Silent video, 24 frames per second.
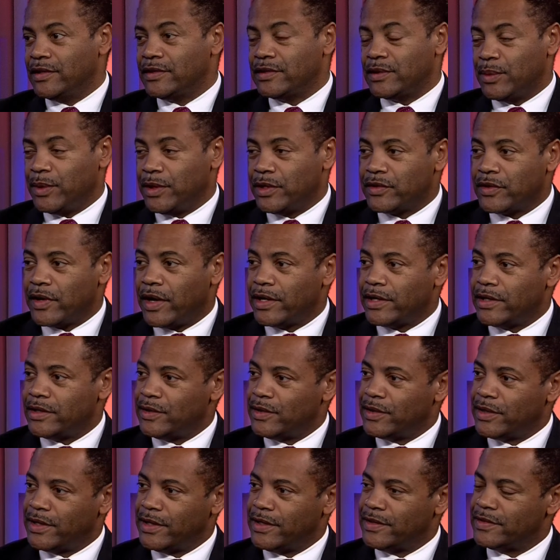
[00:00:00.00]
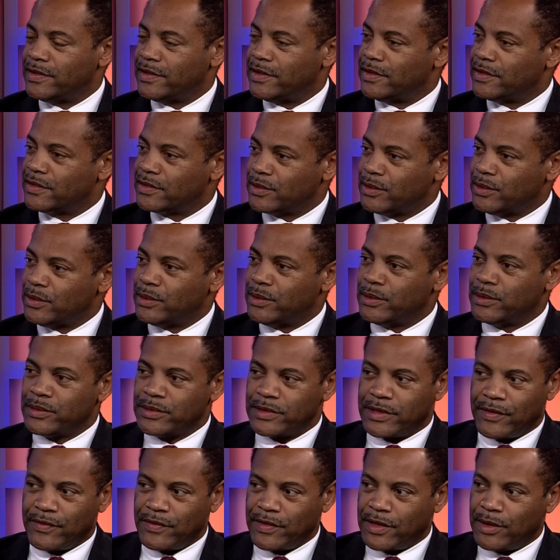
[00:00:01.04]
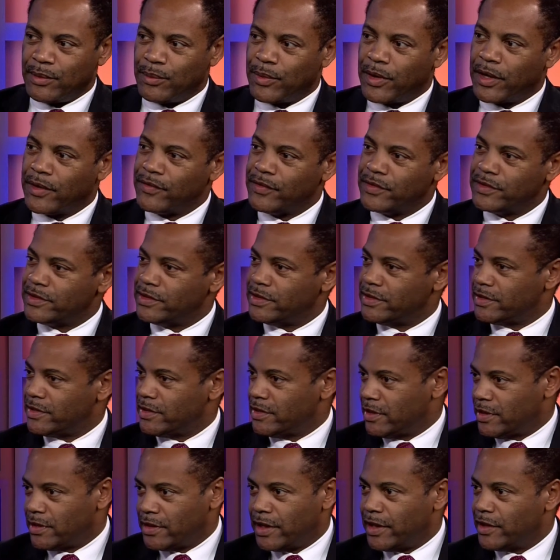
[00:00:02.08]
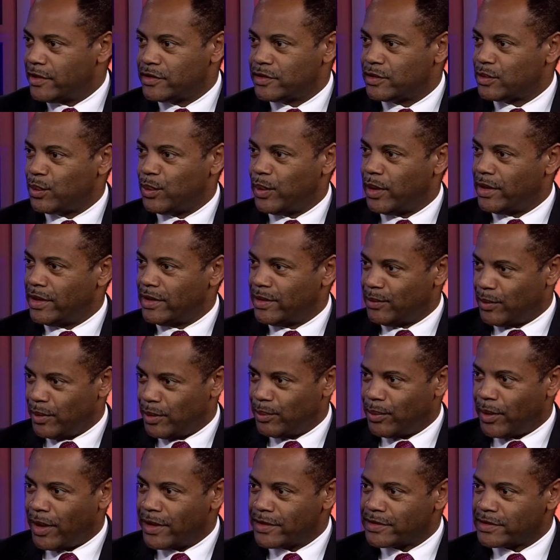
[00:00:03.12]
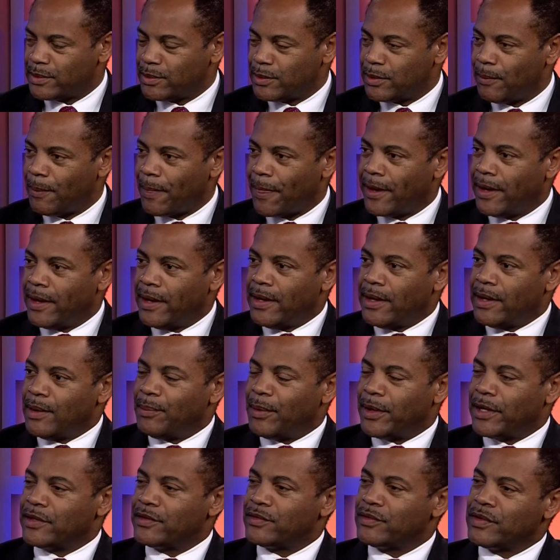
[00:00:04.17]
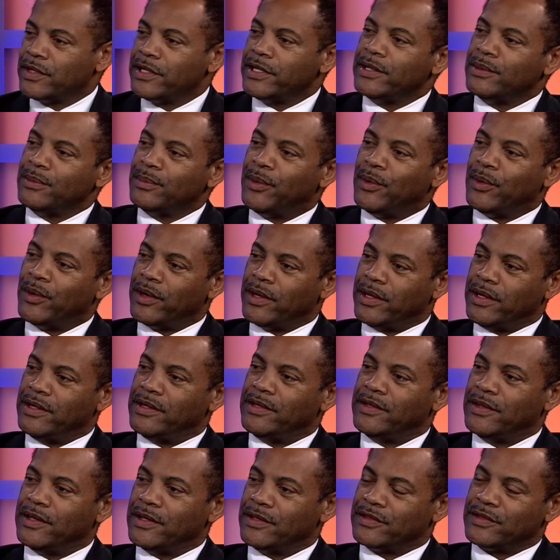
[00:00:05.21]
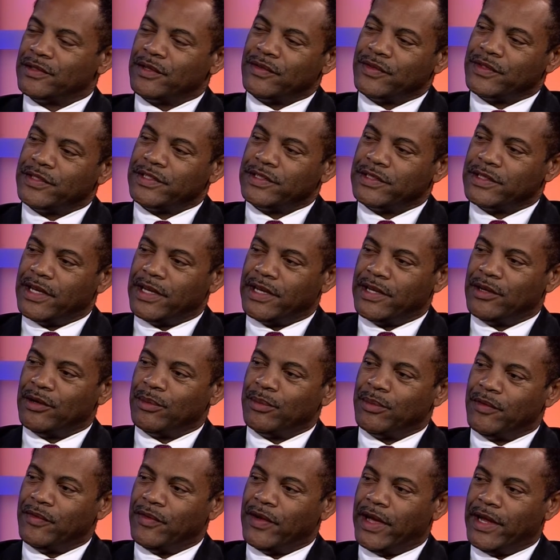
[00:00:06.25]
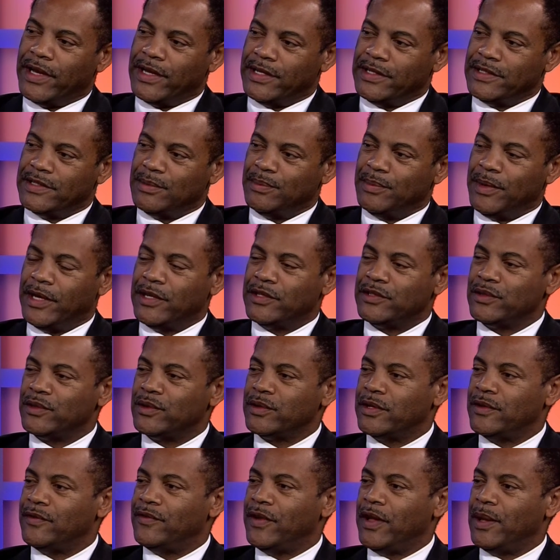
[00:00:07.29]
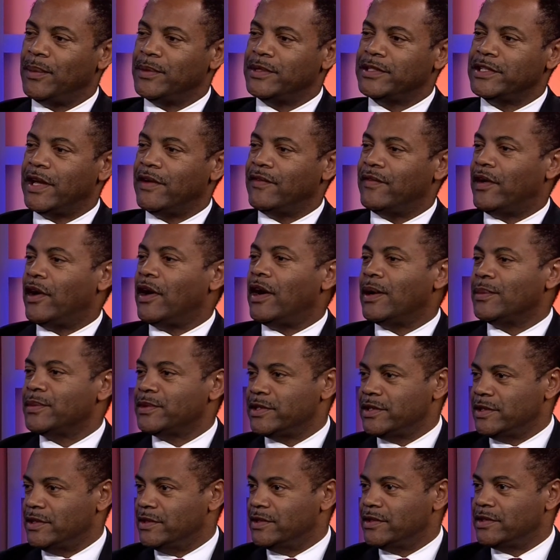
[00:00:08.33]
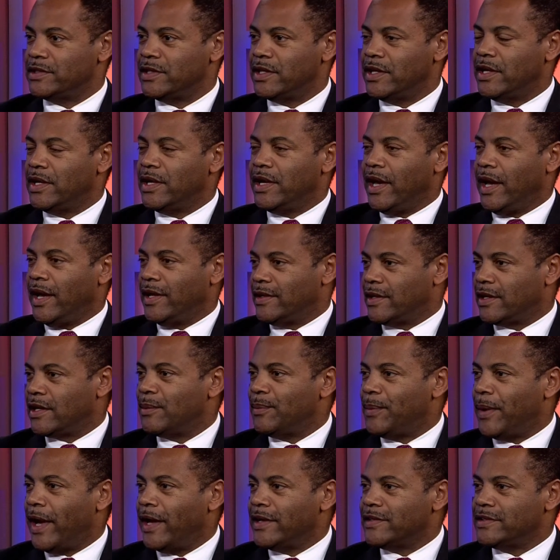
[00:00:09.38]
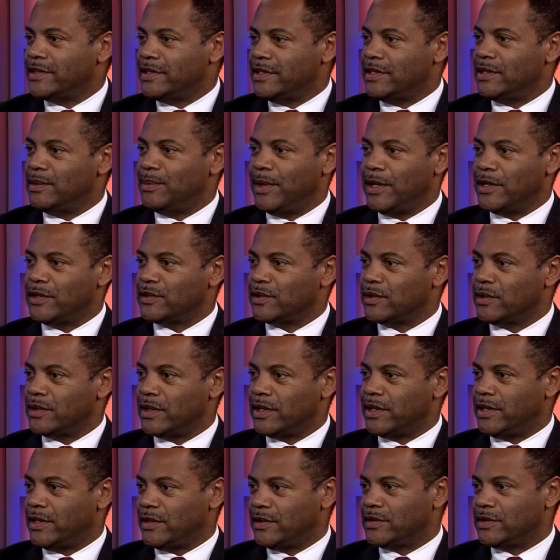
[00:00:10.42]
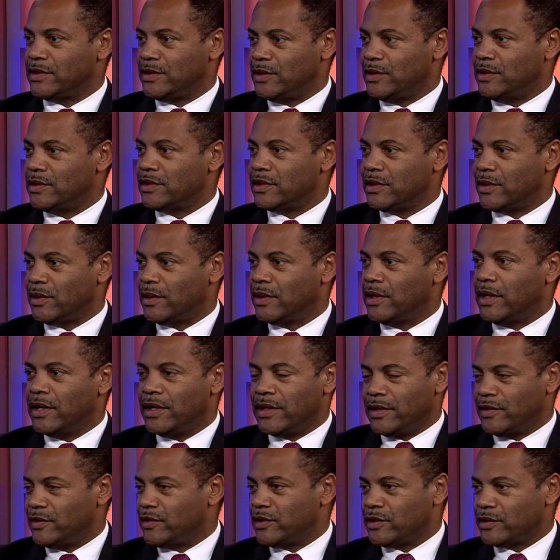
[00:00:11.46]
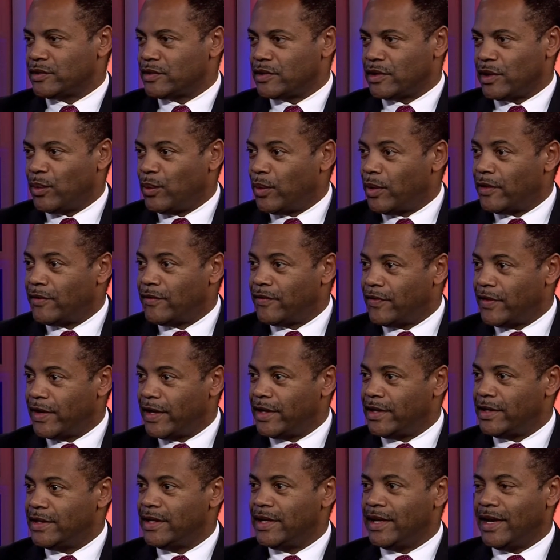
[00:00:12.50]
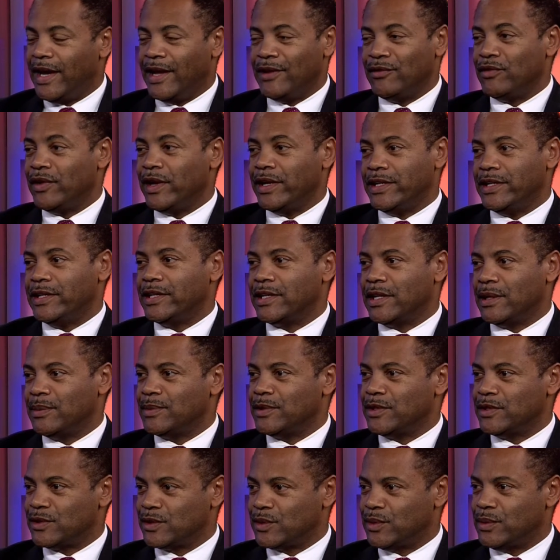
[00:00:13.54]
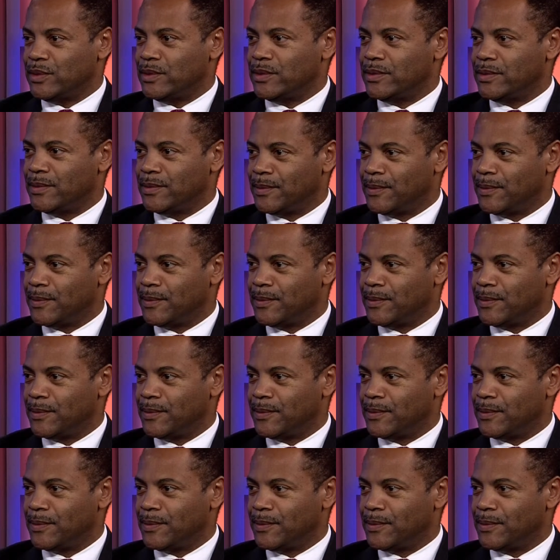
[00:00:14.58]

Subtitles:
So we try to do things in the schools, giving them breakfasts and lunch when possible. But it's really important, services like you're providing, to make sure that families have options and the capacity to make sure that their children are well fed and ready to come to school.